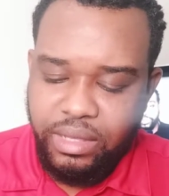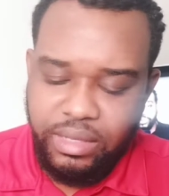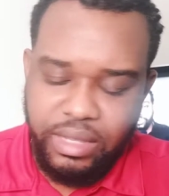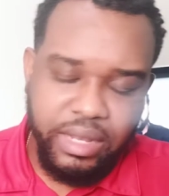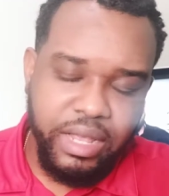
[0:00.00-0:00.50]

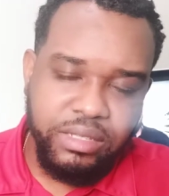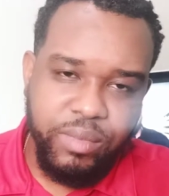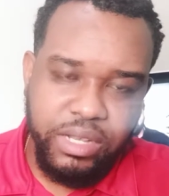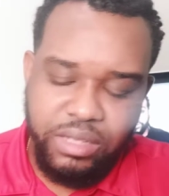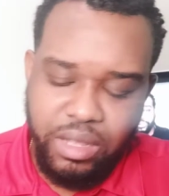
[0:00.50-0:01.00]
then that's the
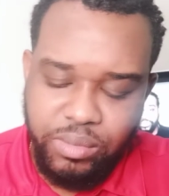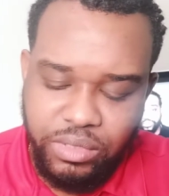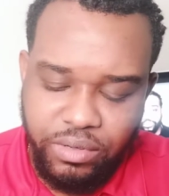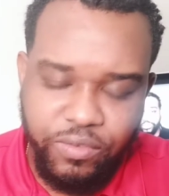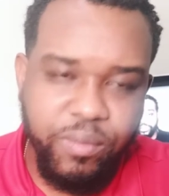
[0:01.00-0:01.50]
best option.
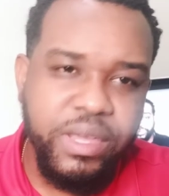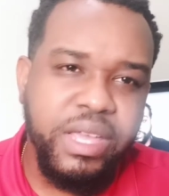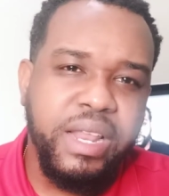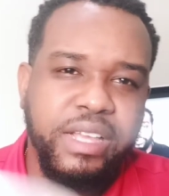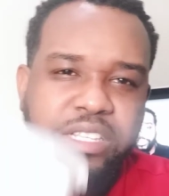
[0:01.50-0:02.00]
For me, I
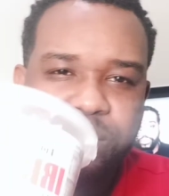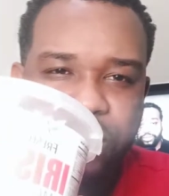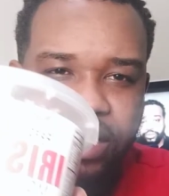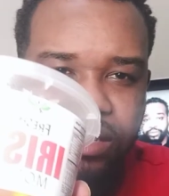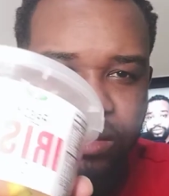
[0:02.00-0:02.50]
like
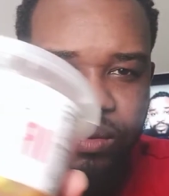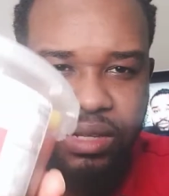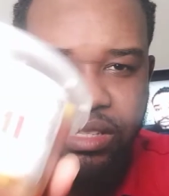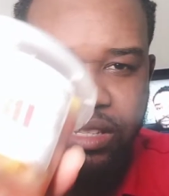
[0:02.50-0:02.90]
spice, so this is